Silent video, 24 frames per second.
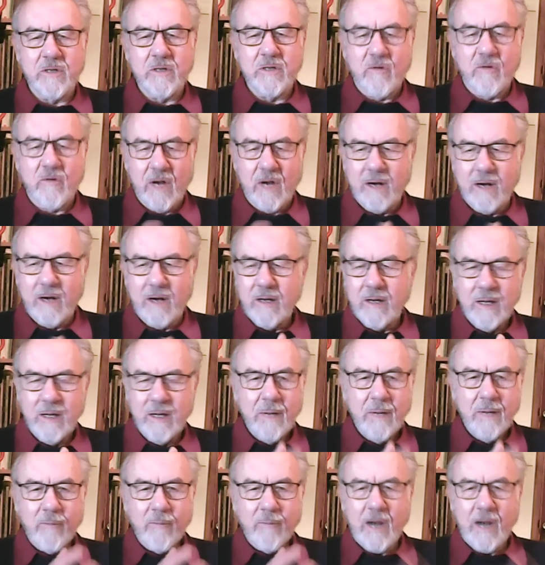You try and
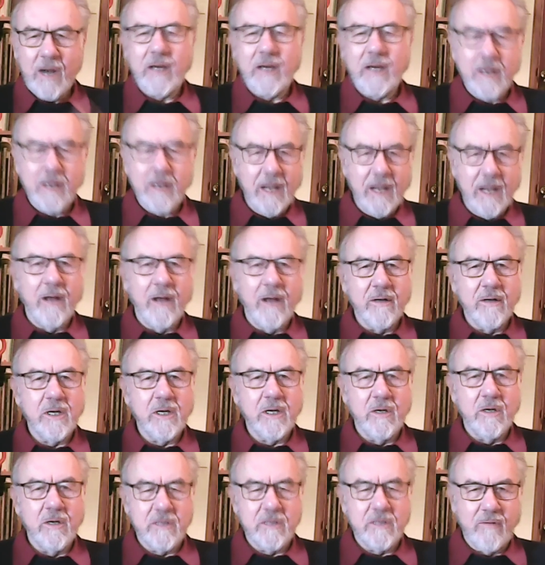break it down to
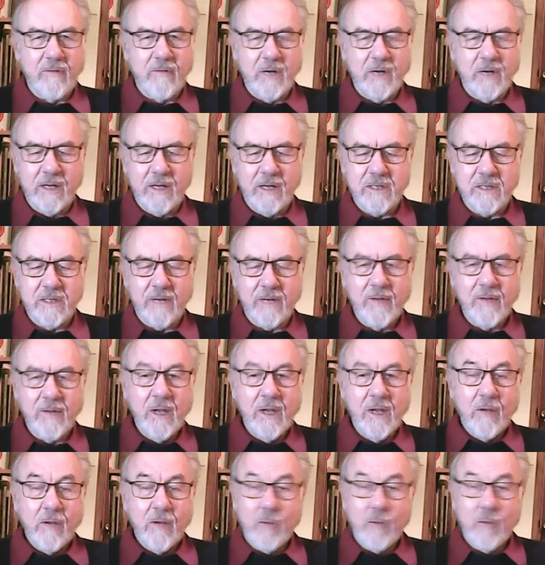use everyday stuff
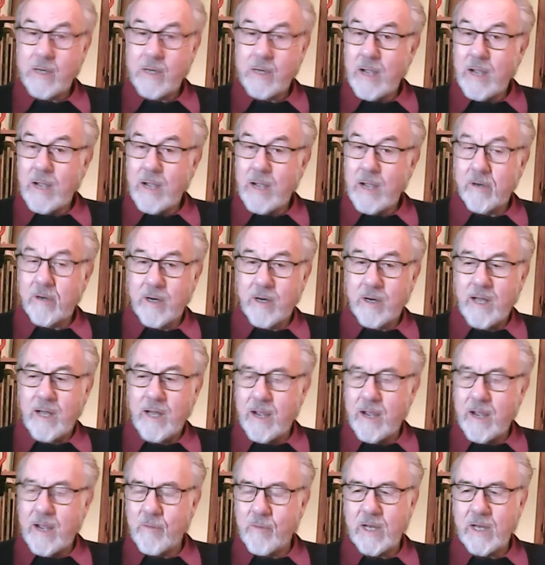now we're online.